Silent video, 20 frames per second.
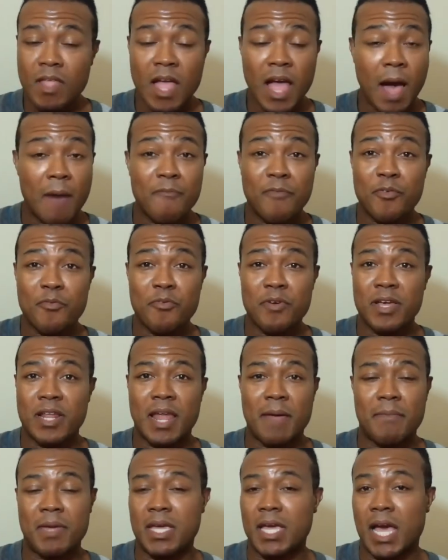I'm for real.
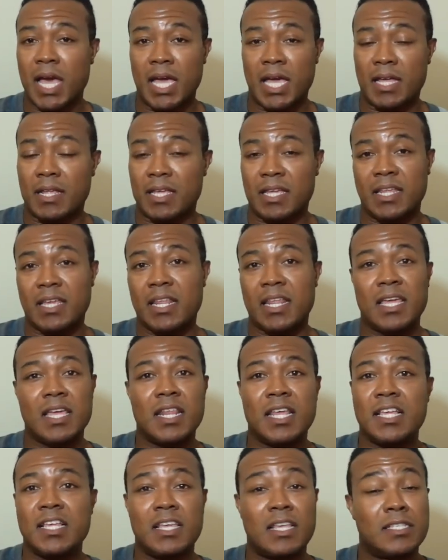I mean,
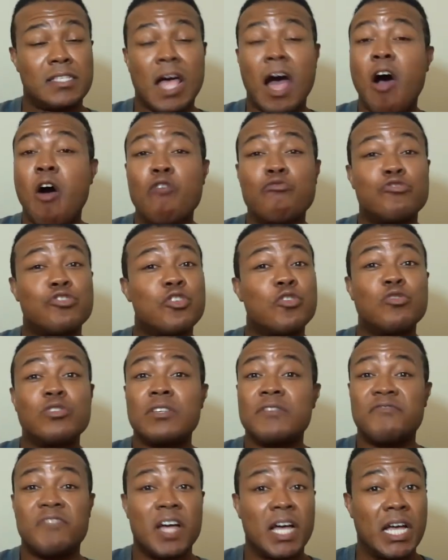it's all jokes
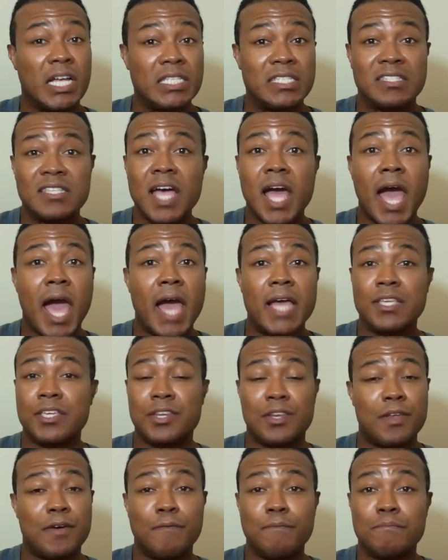of fucking side,
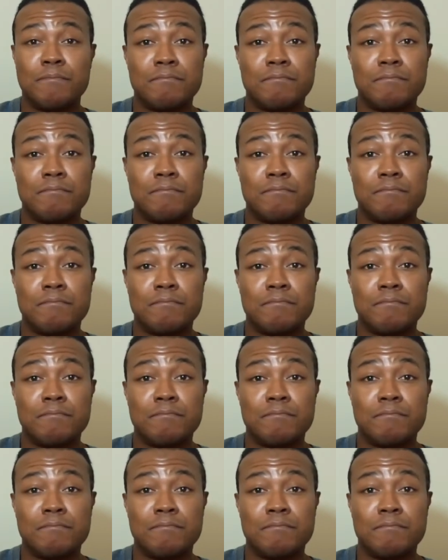you know.